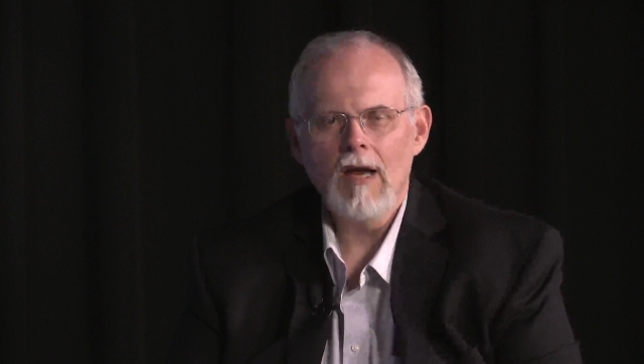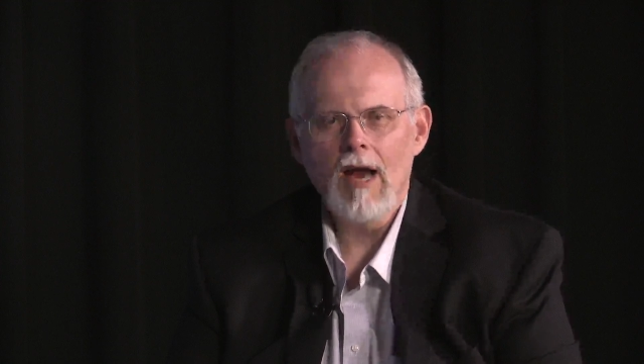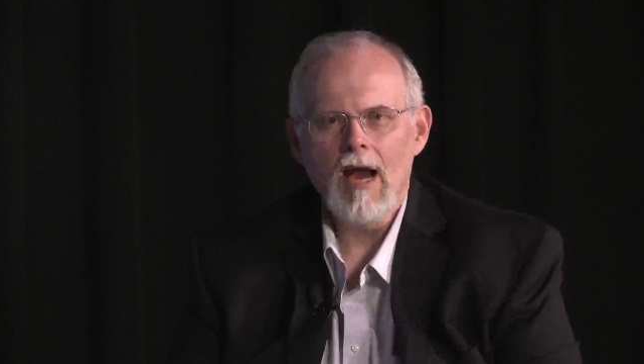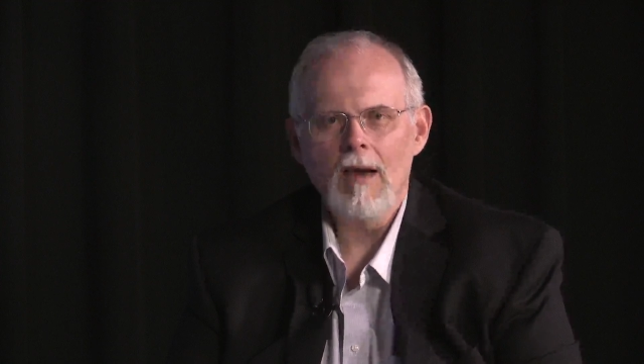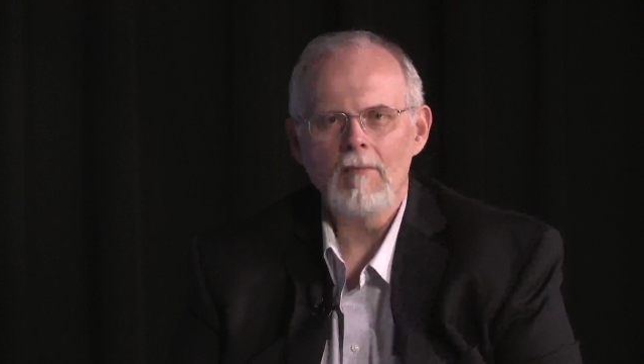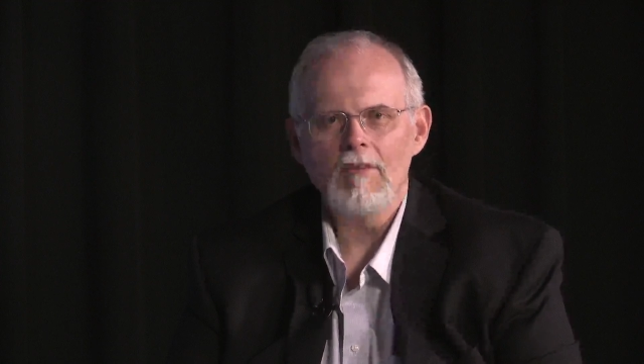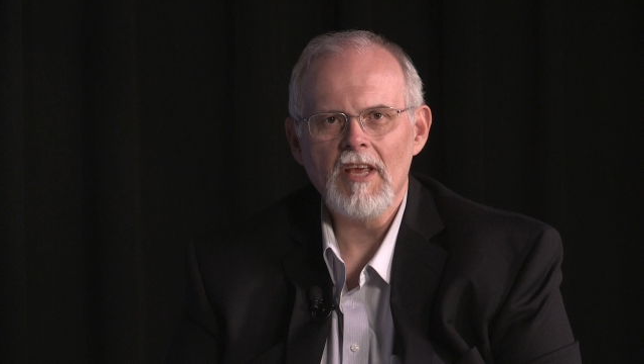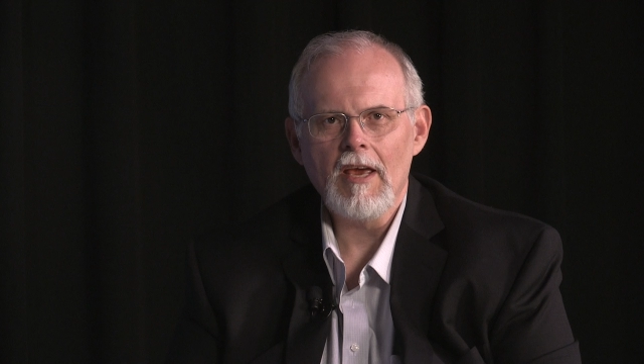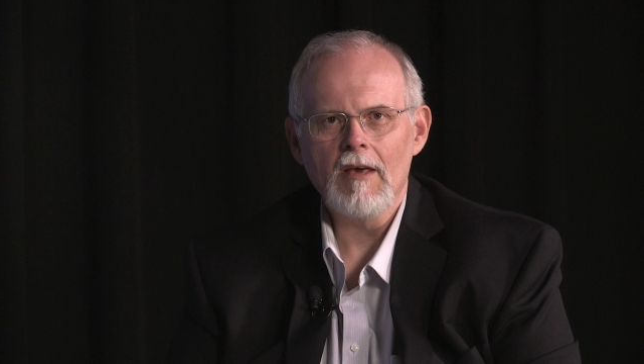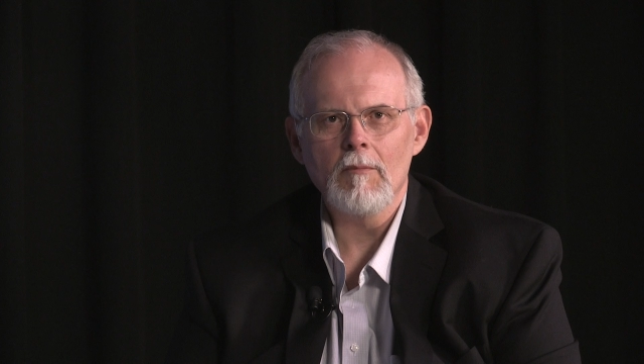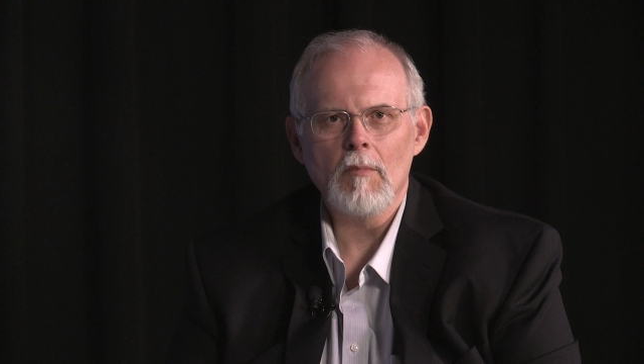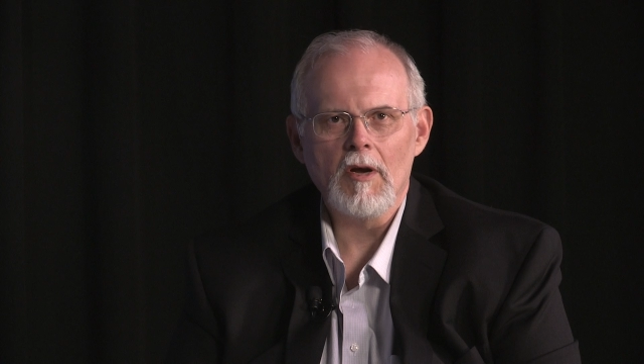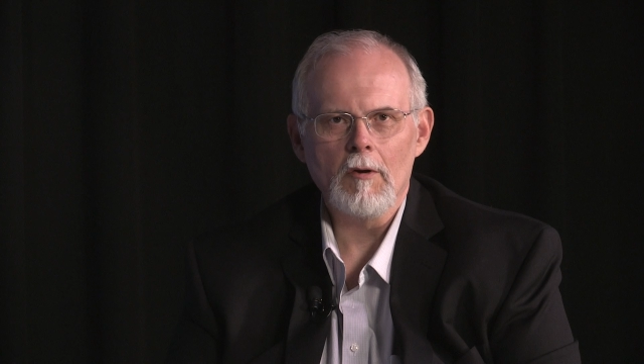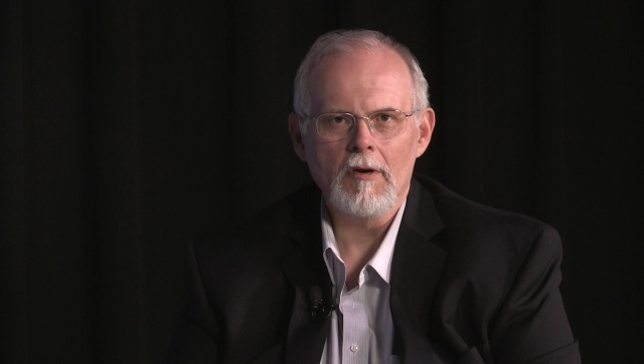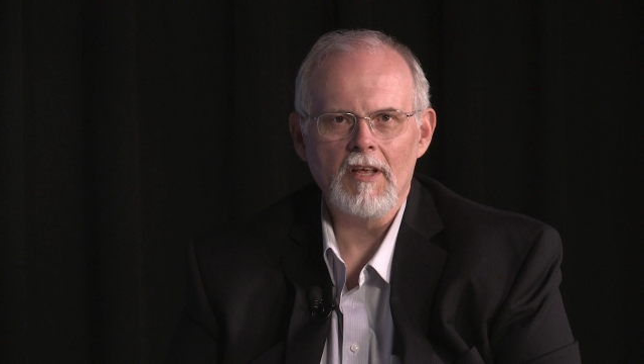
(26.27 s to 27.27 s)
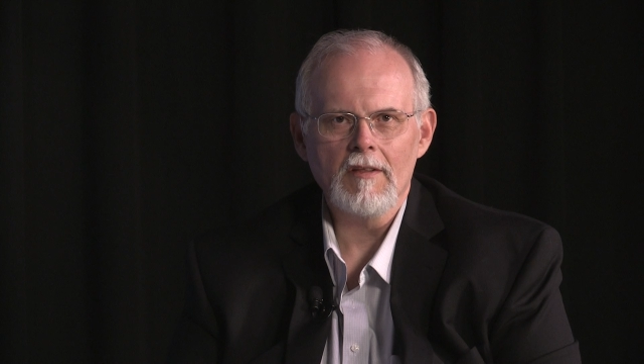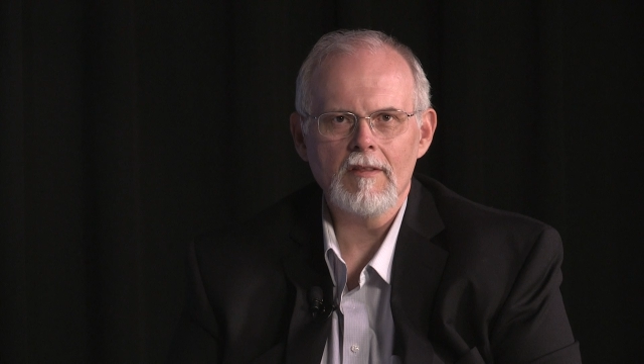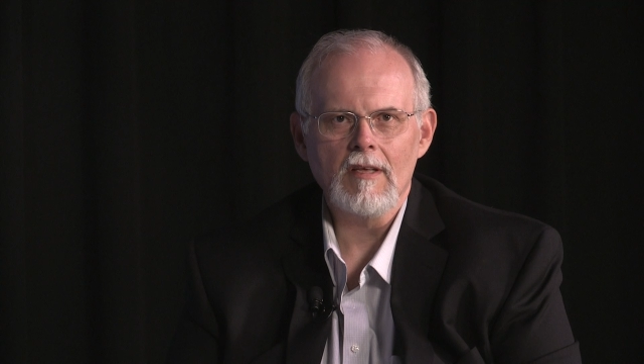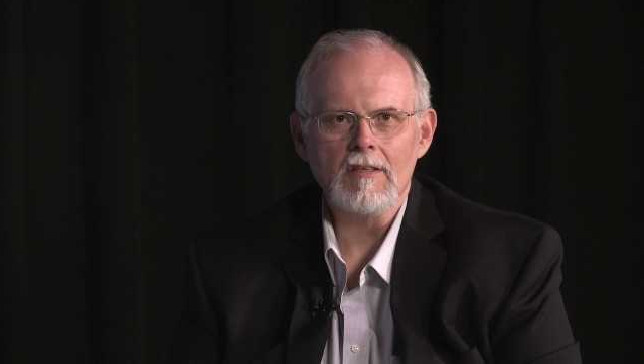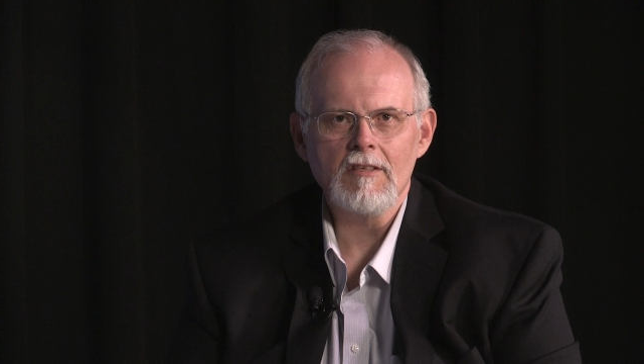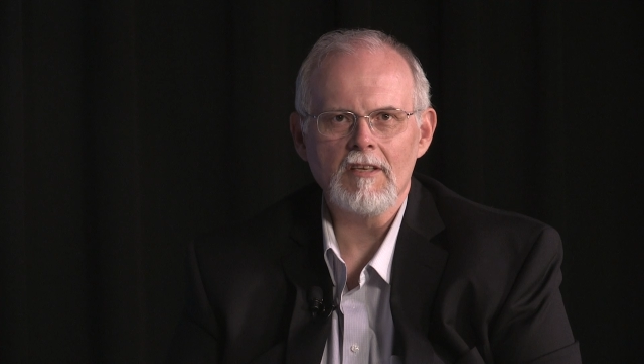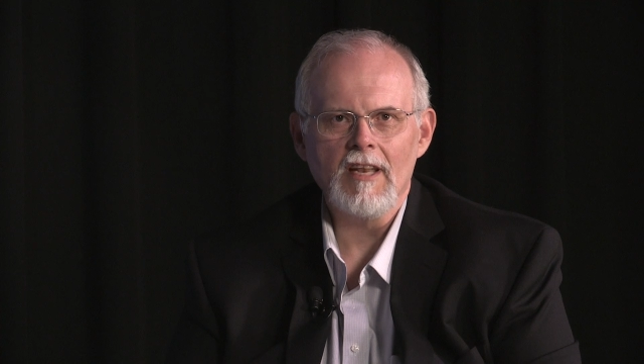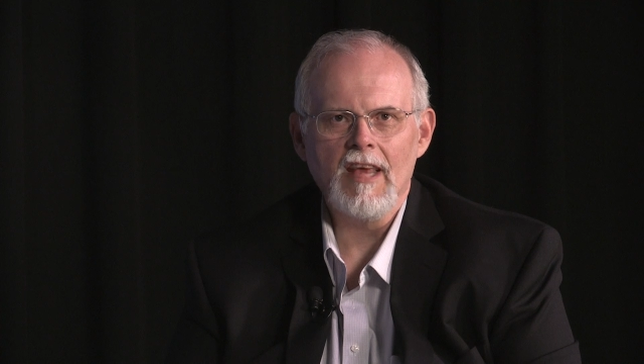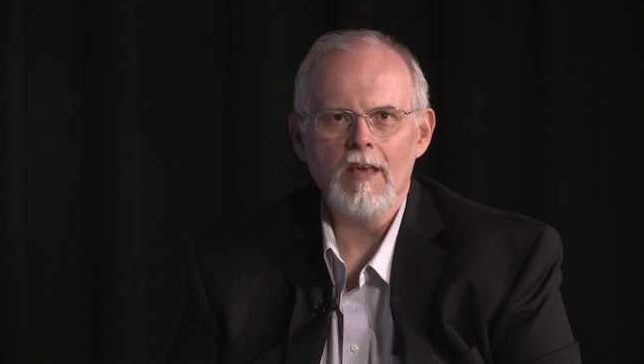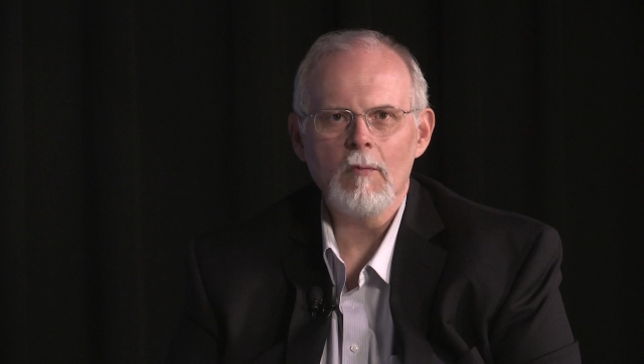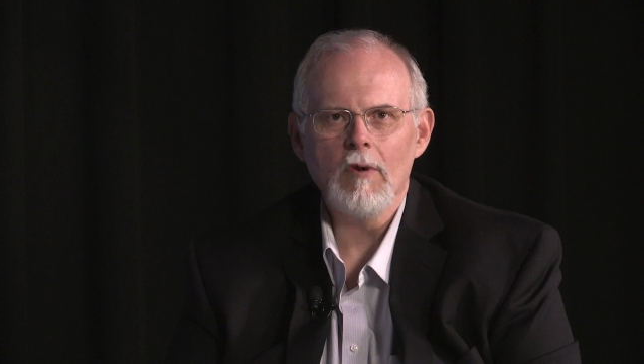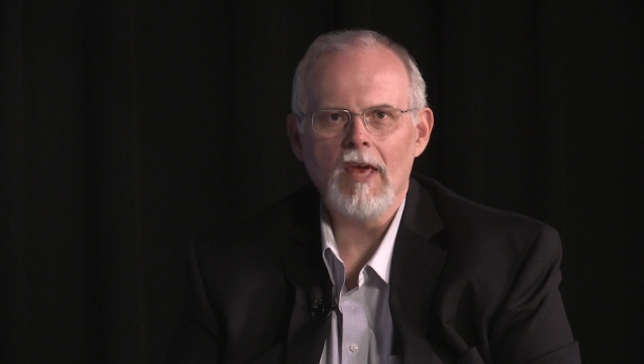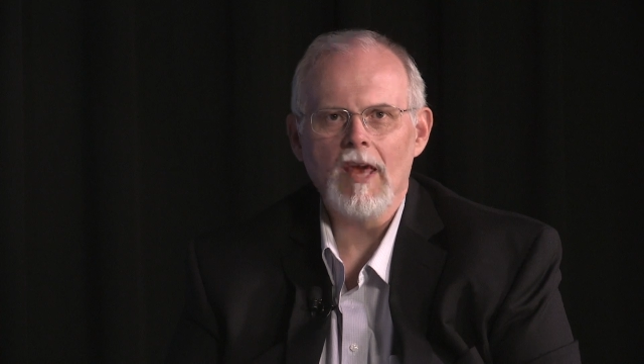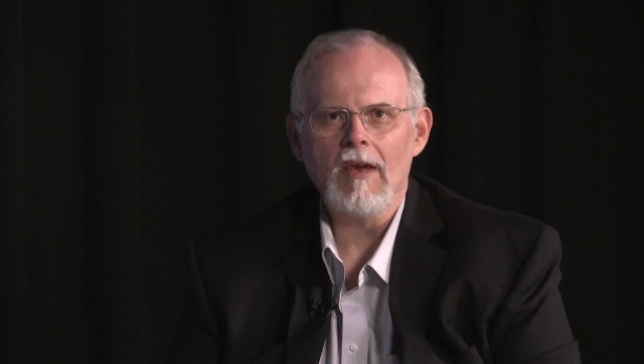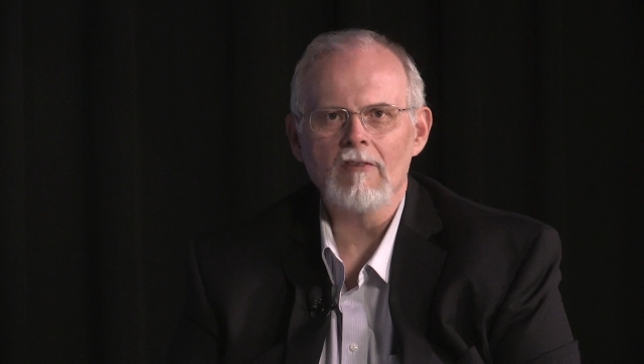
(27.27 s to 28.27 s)
I'm Dan Meredith and today
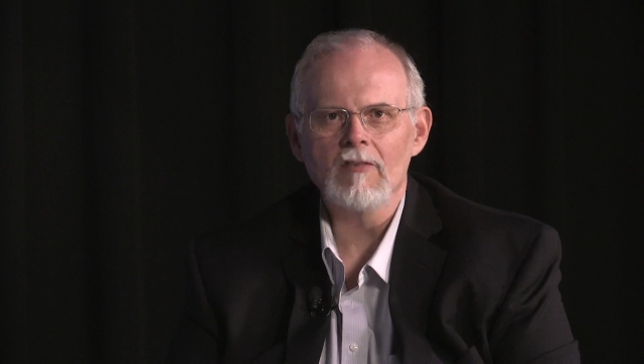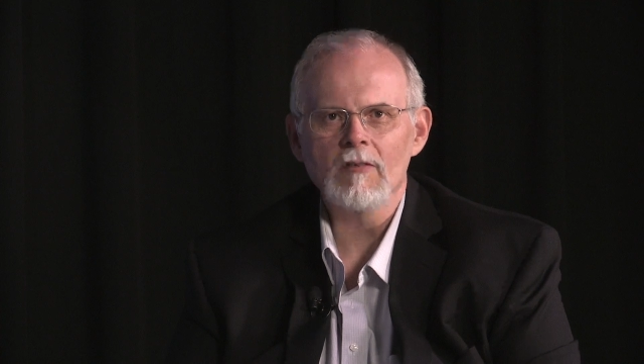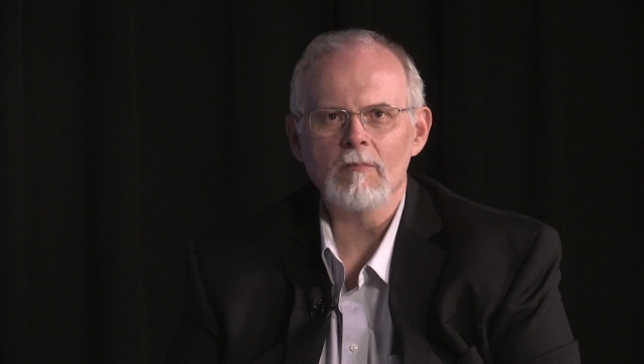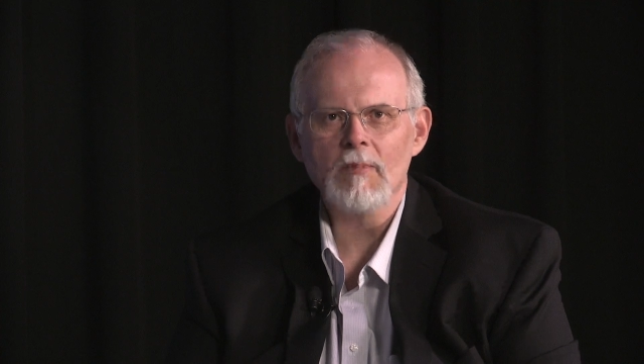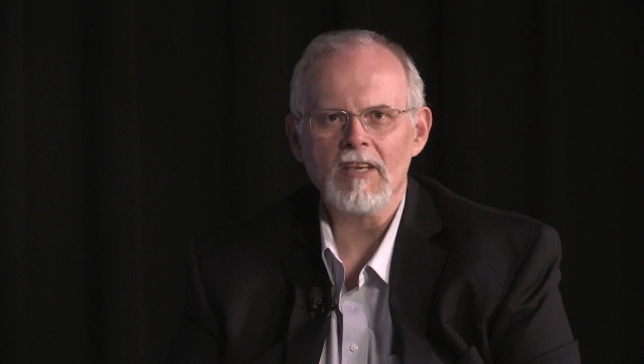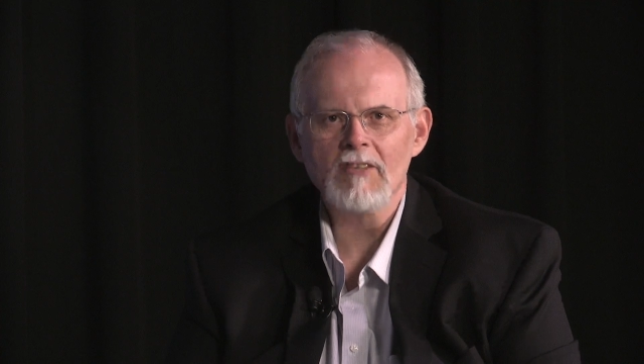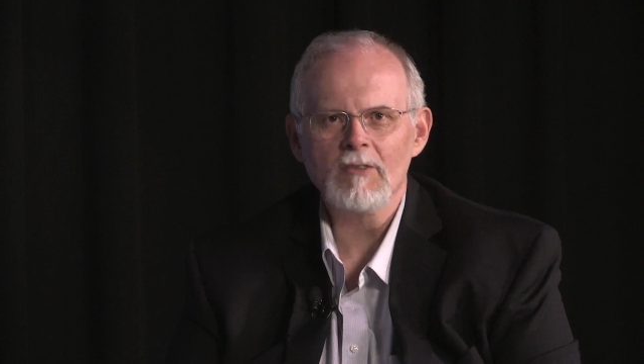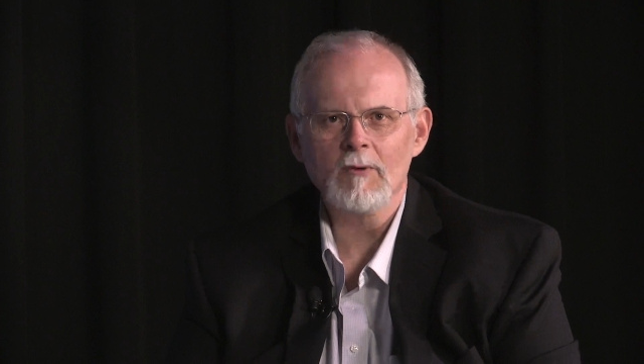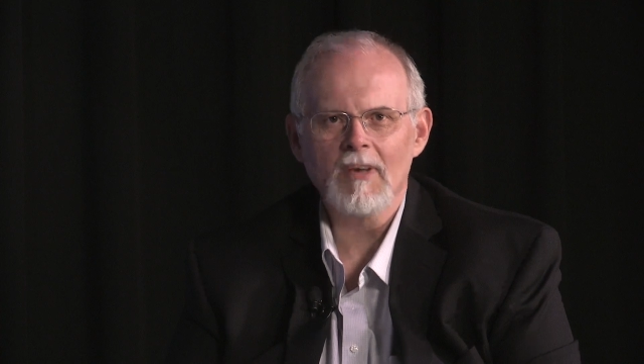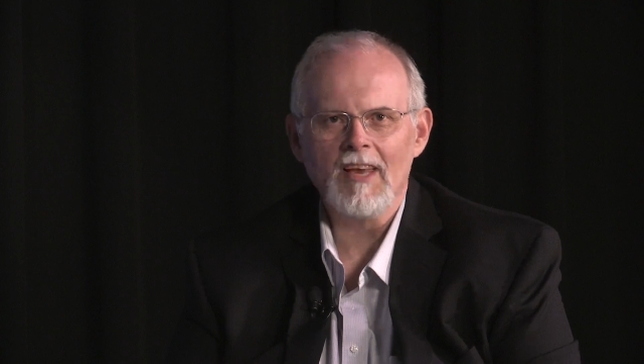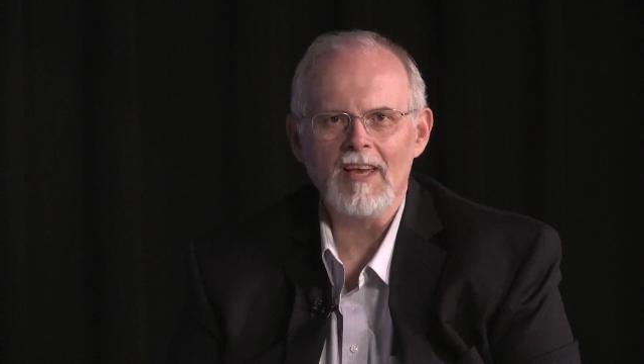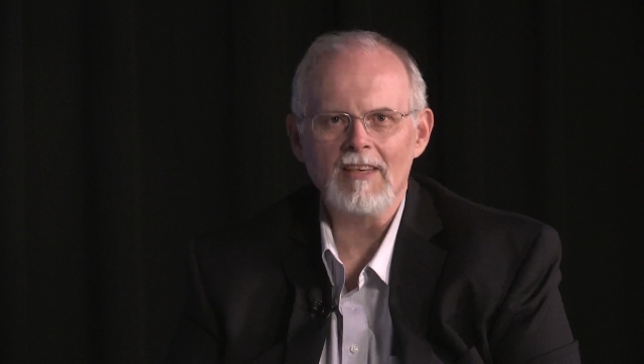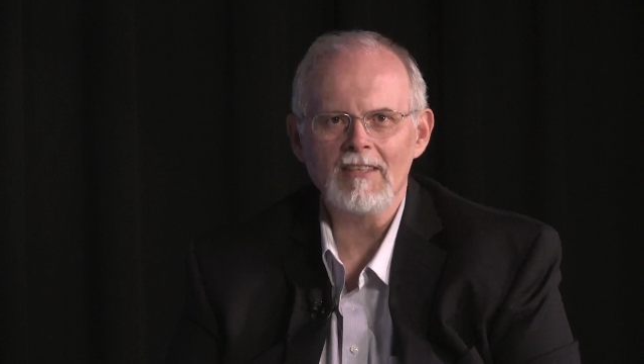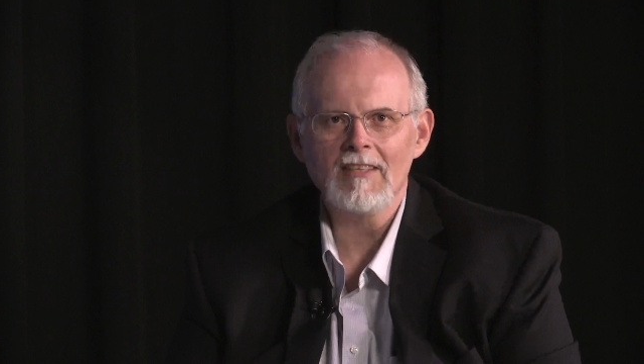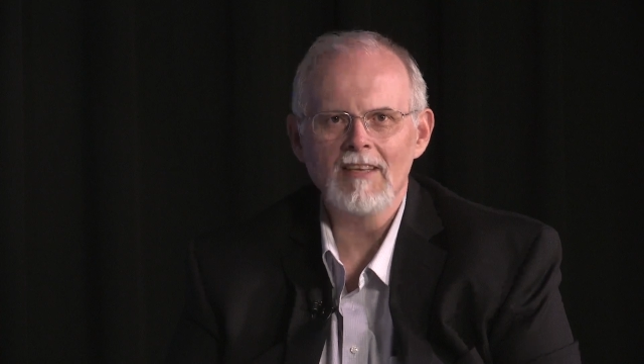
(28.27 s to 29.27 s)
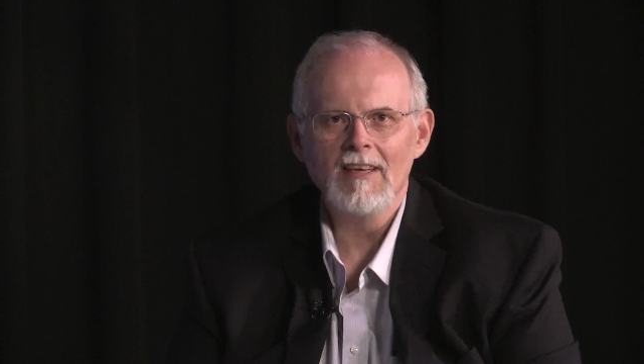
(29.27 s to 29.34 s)
we have special guest,